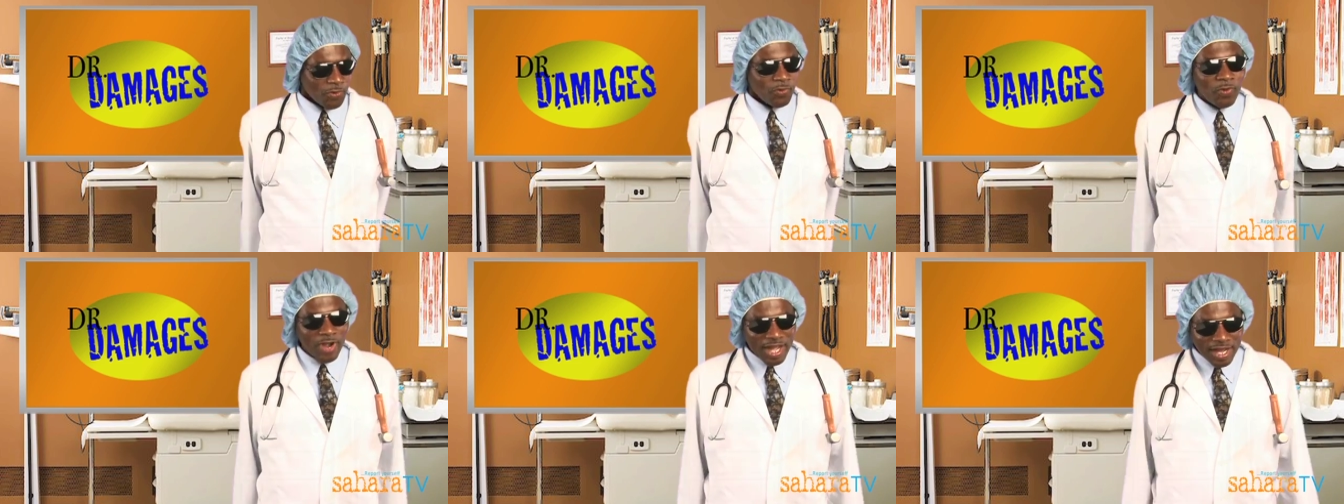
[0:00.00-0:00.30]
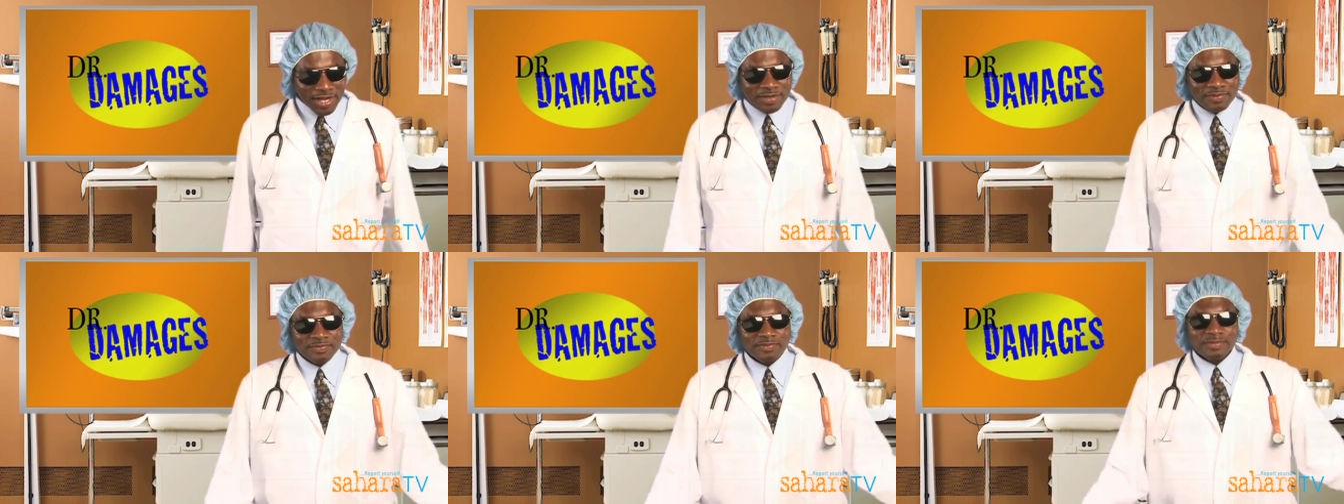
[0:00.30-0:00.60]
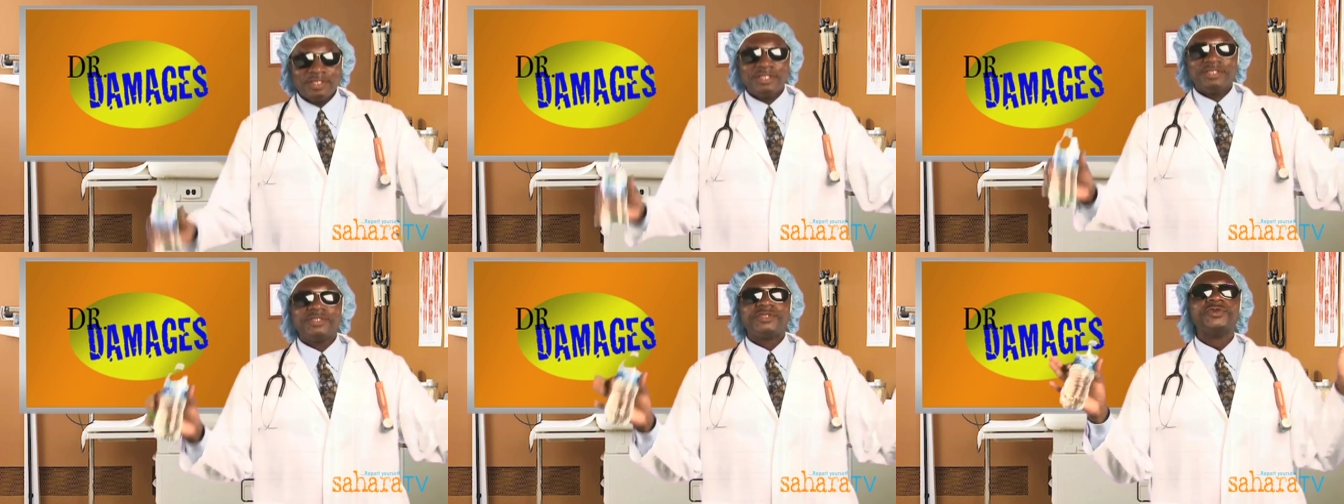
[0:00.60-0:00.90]
Well,
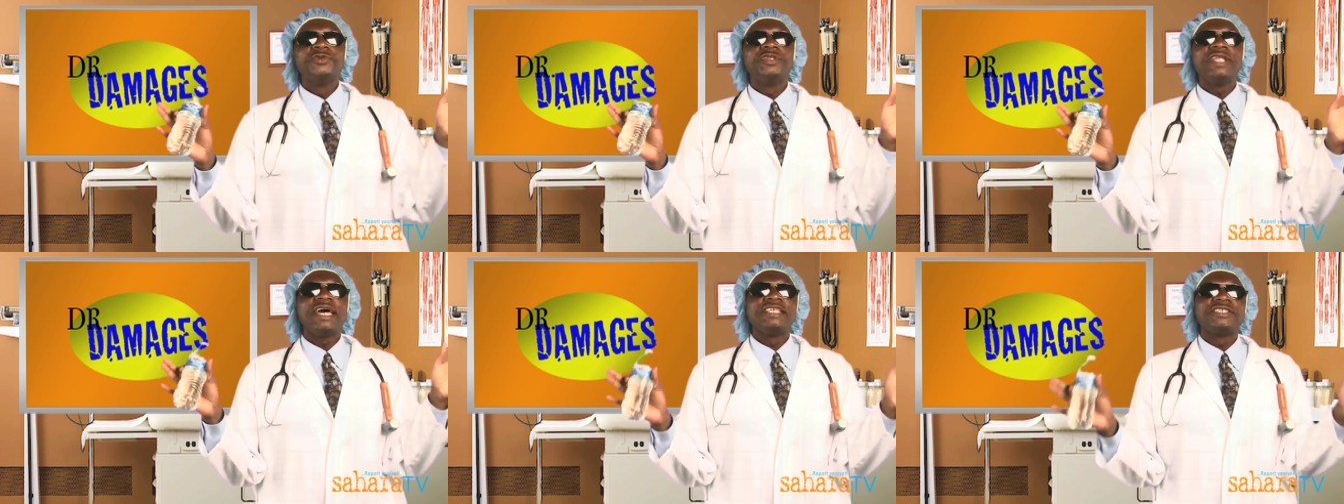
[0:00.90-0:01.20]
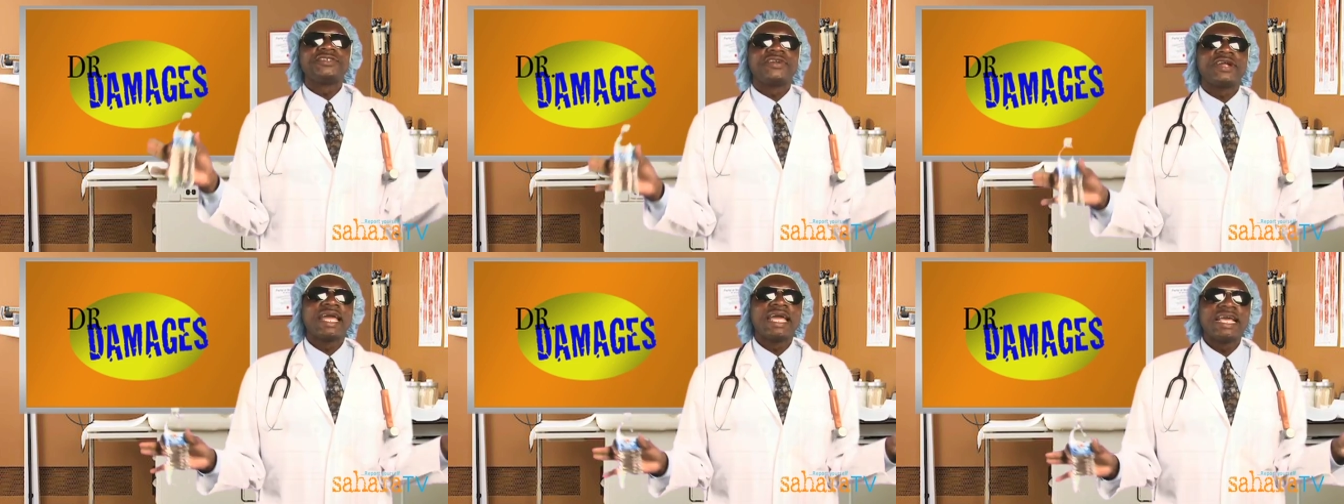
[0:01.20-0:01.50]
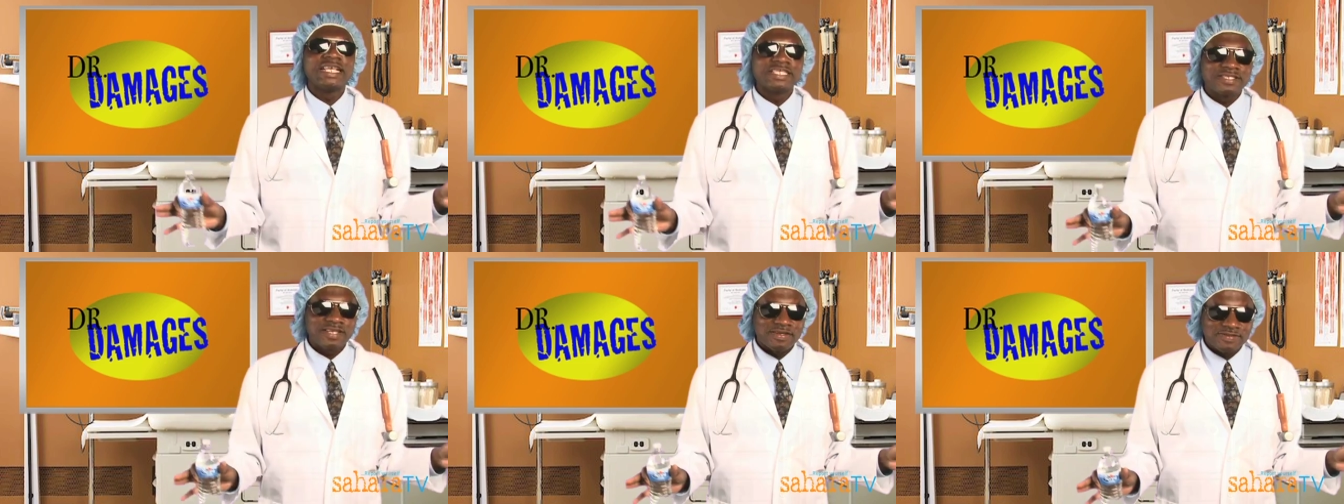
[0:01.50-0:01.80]
two Nigerian
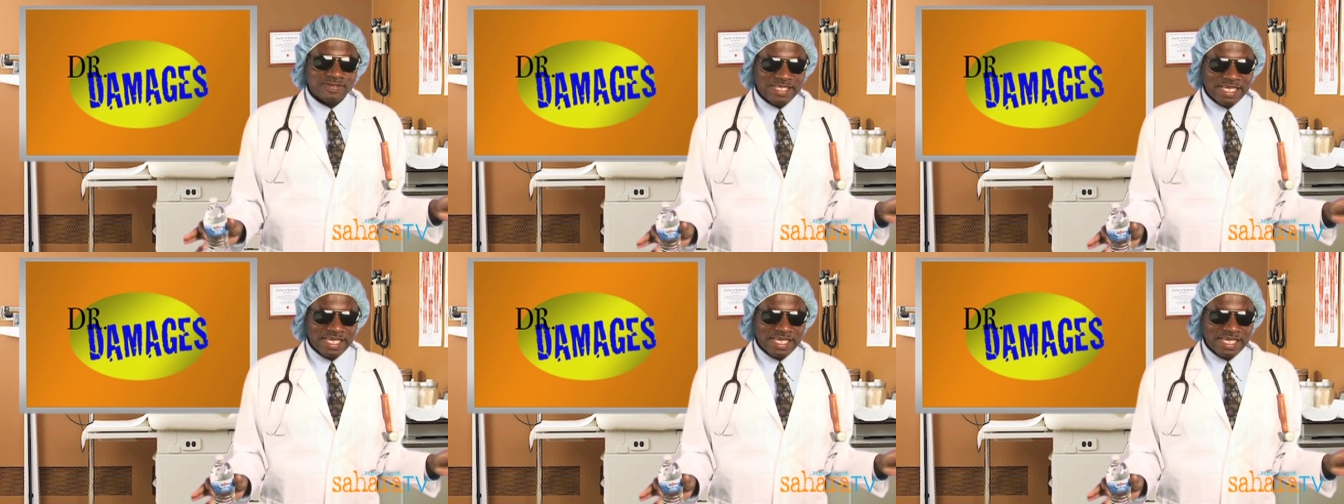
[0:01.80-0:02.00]
heads of